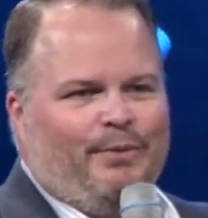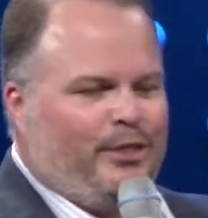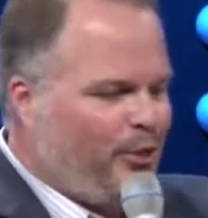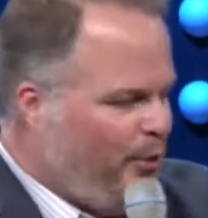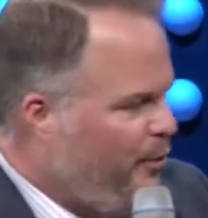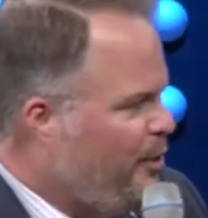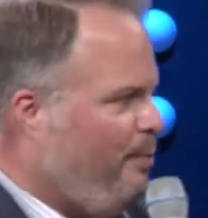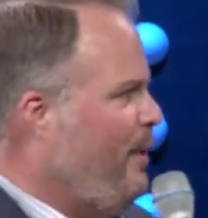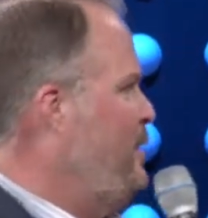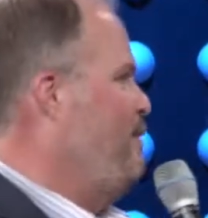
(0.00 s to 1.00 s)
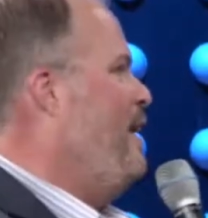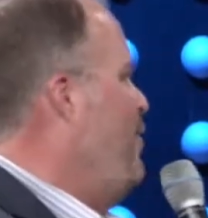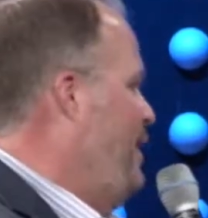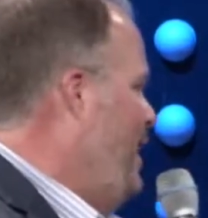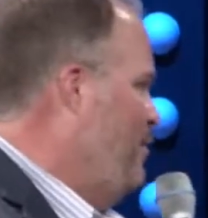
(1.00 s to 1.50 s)
Return to the place of
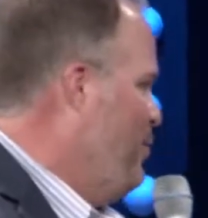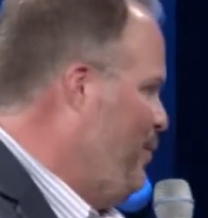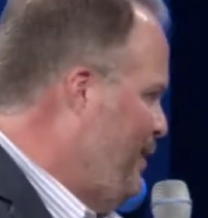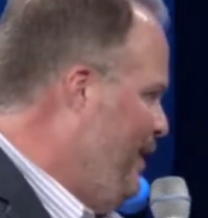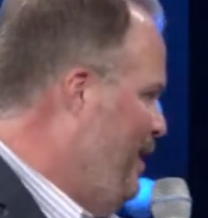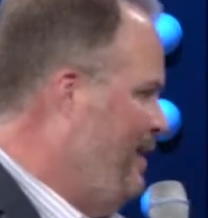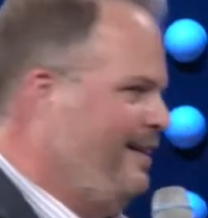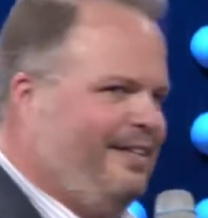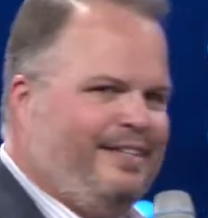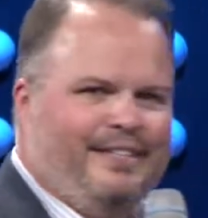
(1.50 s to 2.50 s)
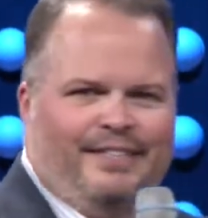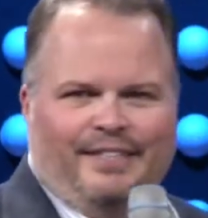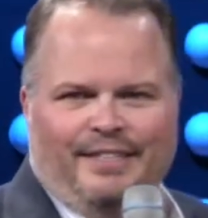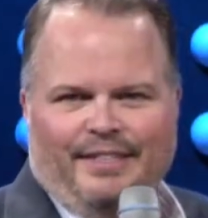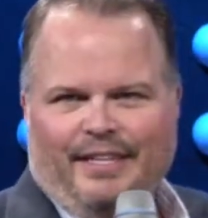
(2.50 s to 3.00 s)
our encounter with God,
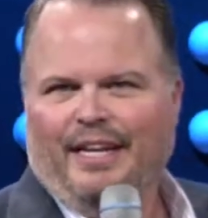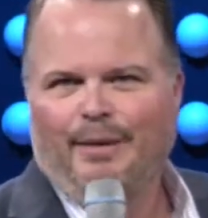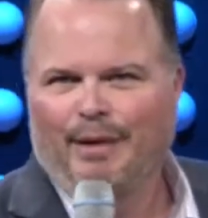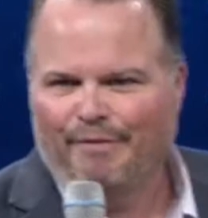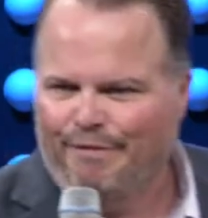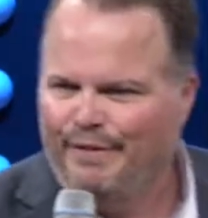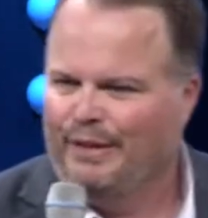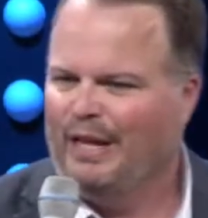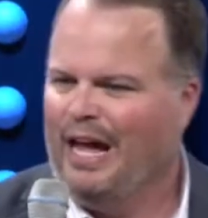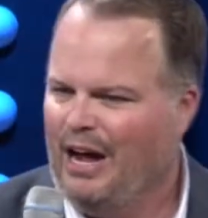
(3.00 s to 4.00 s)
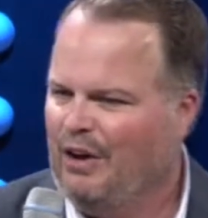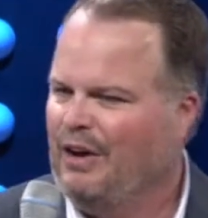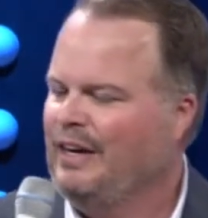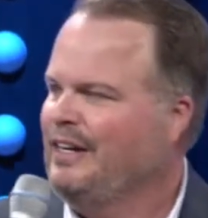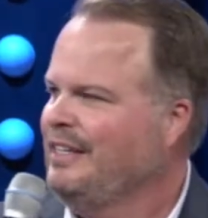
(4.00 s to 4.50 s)
that He might fill
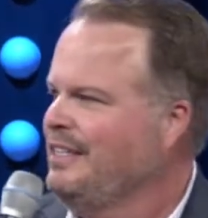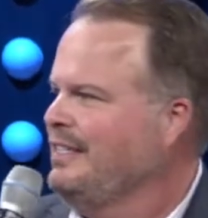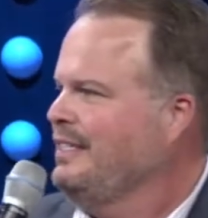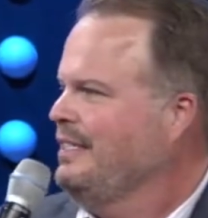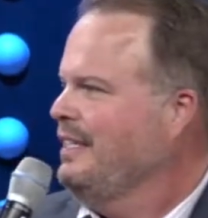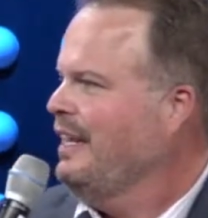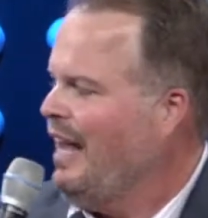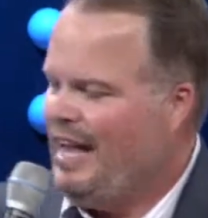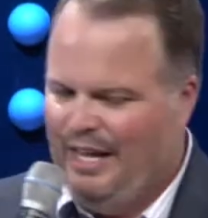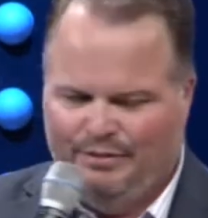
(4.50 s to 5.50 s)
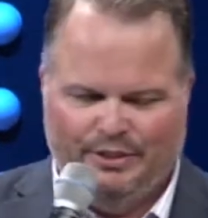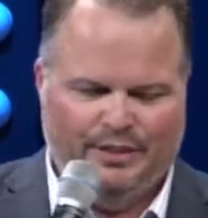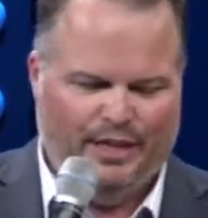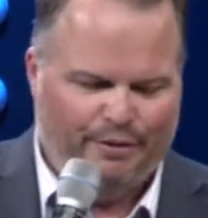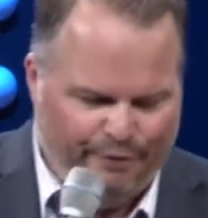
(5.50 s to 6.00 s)
our
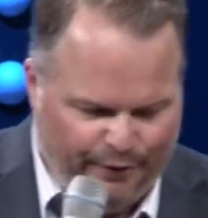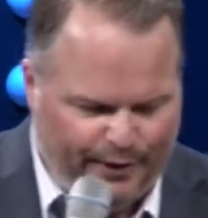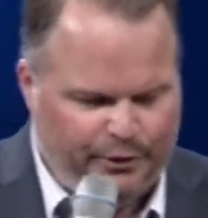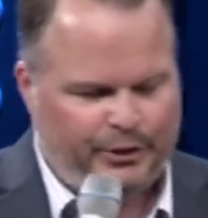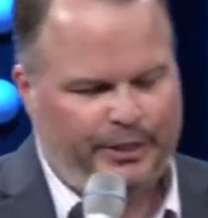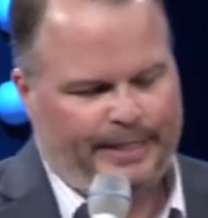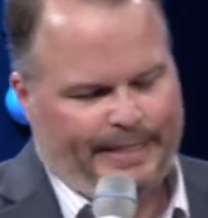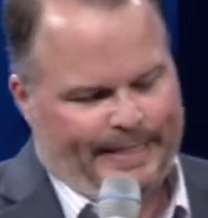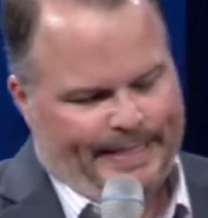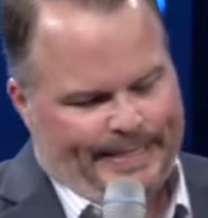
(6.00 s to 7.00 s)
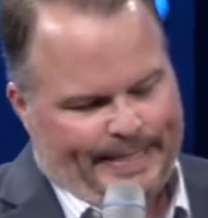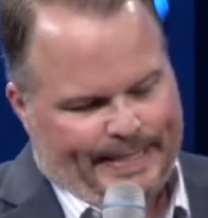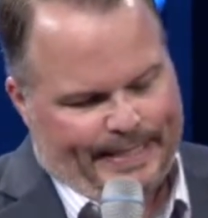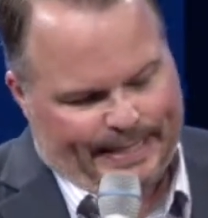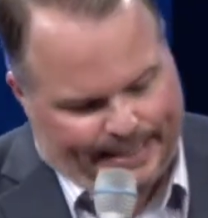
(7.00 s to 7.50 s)
lives afresh
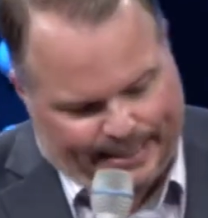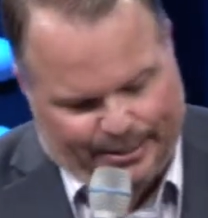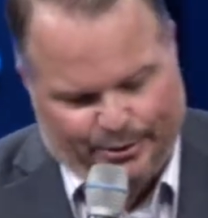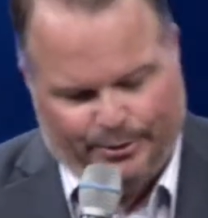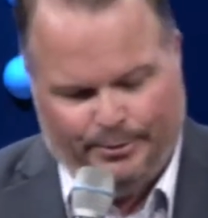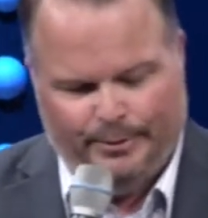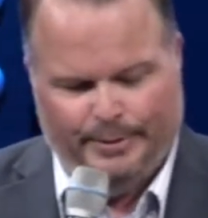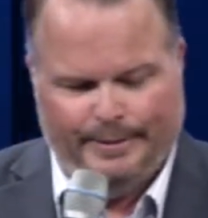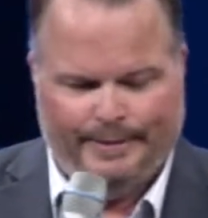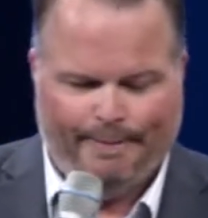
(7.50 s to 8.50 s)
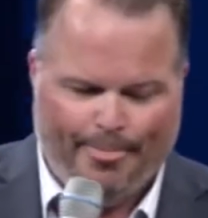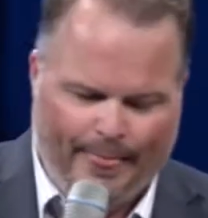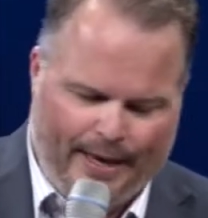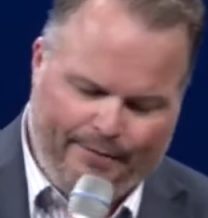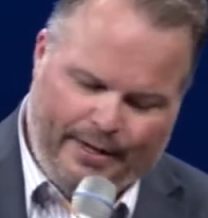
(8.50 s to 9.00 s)
and anew.
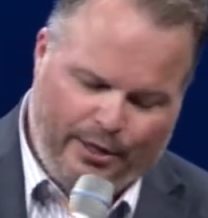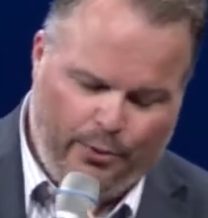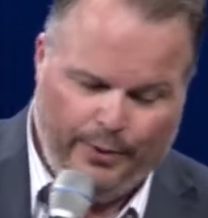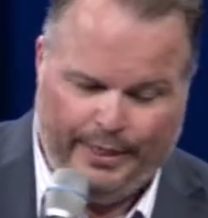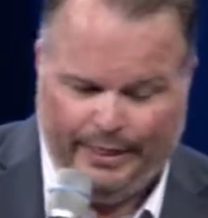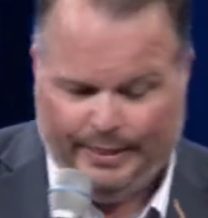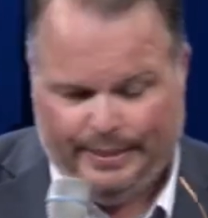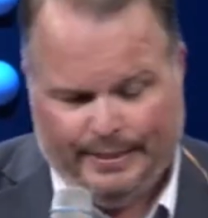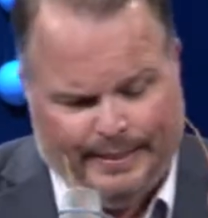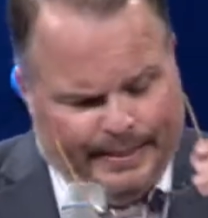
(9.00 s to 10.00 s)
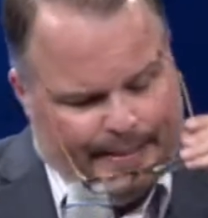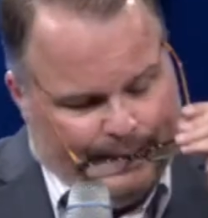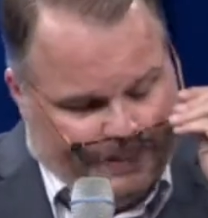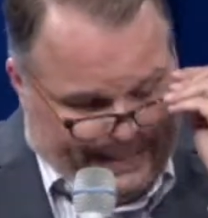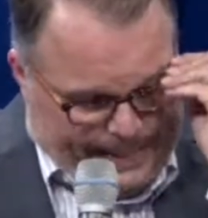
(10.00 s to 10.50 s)
I've got to quit.
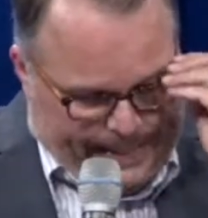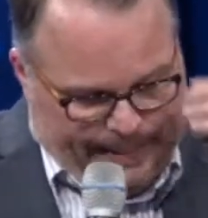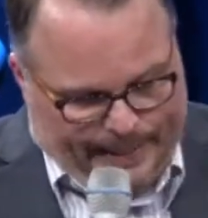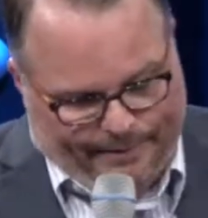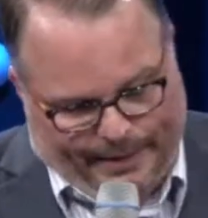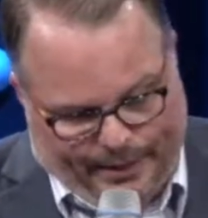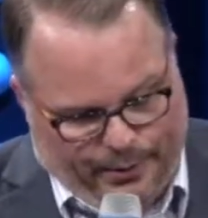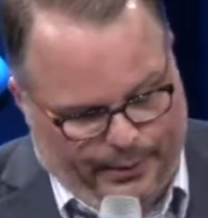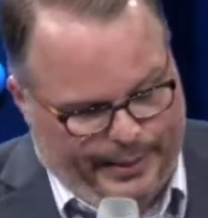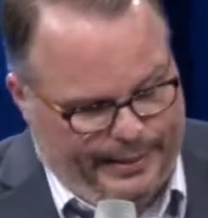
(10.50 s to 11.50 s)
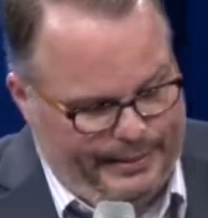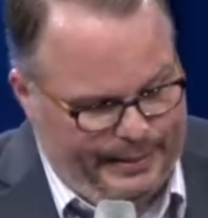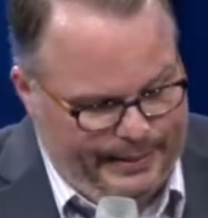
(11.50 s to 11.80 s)
I've got to quit.